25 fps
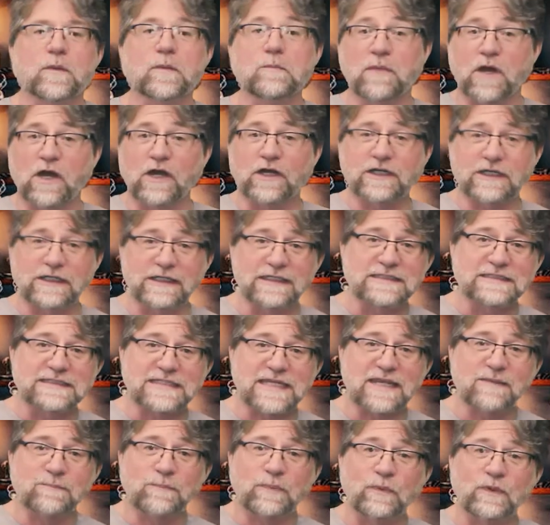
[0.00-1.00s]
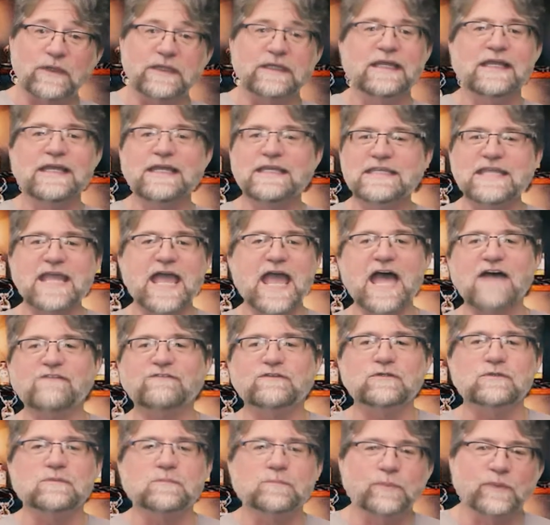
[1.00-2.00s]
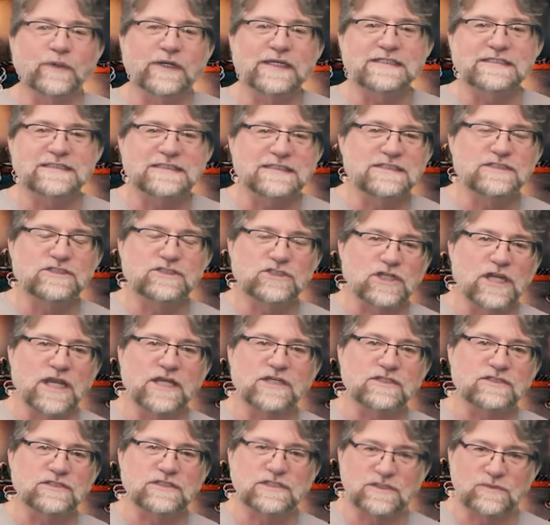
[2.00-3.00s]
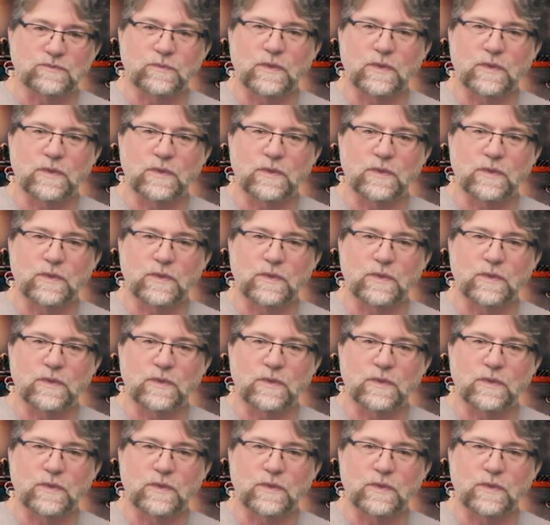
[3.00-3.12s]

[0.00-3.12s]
a marketing standpoint, you have to embrace these changes as